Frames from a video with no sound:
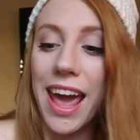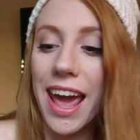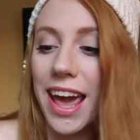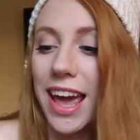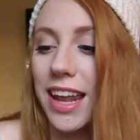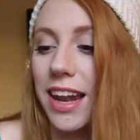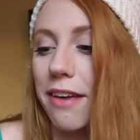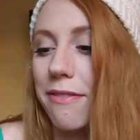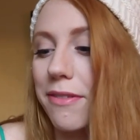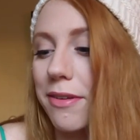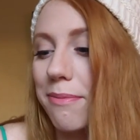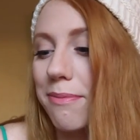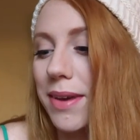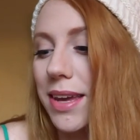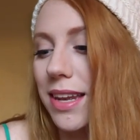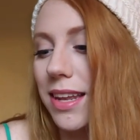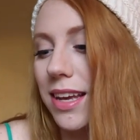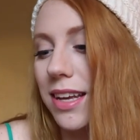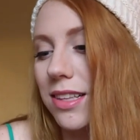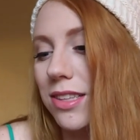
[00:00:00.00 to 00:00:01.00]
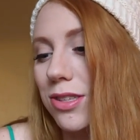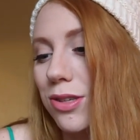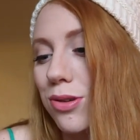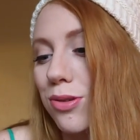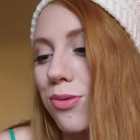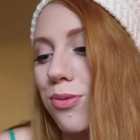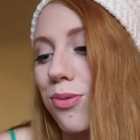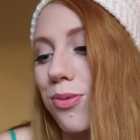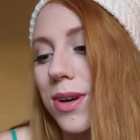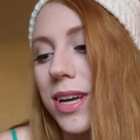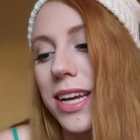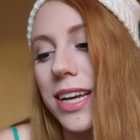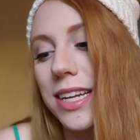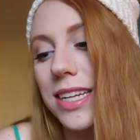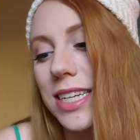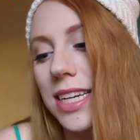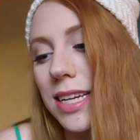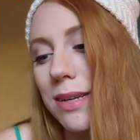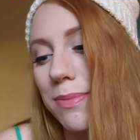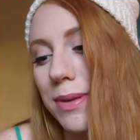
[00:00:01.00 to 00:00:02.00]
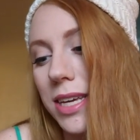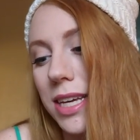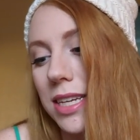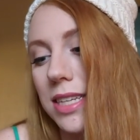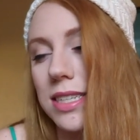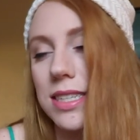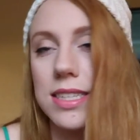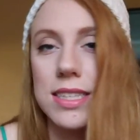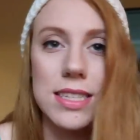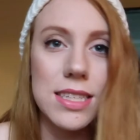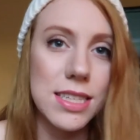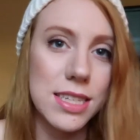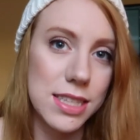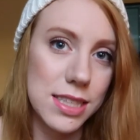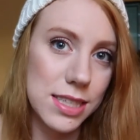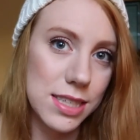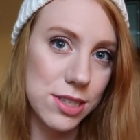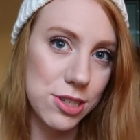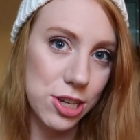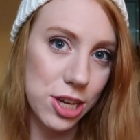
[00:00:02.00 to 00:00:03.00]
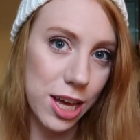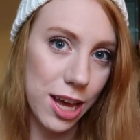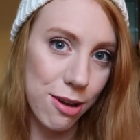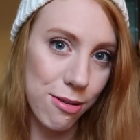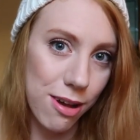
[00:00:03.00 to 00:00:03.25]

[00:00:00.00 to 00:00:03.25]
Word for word: And I've been meaning to read it because it's J.K.